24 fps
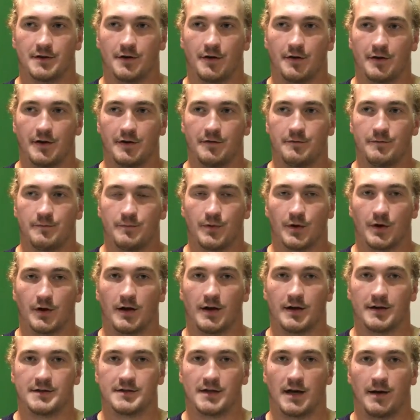You know, they put a
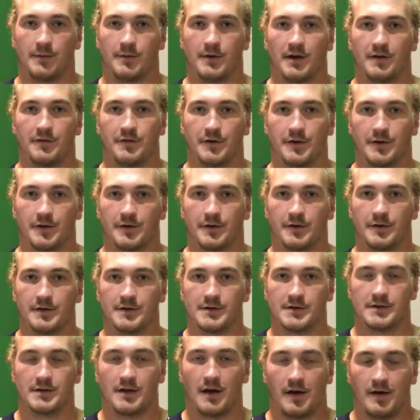lot of time and effort into
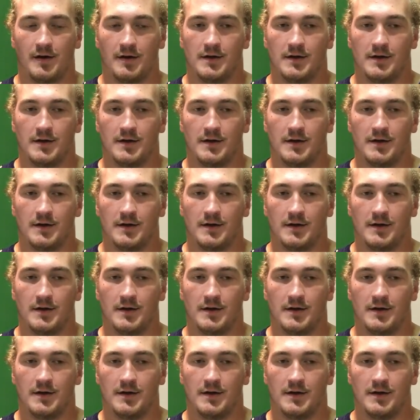this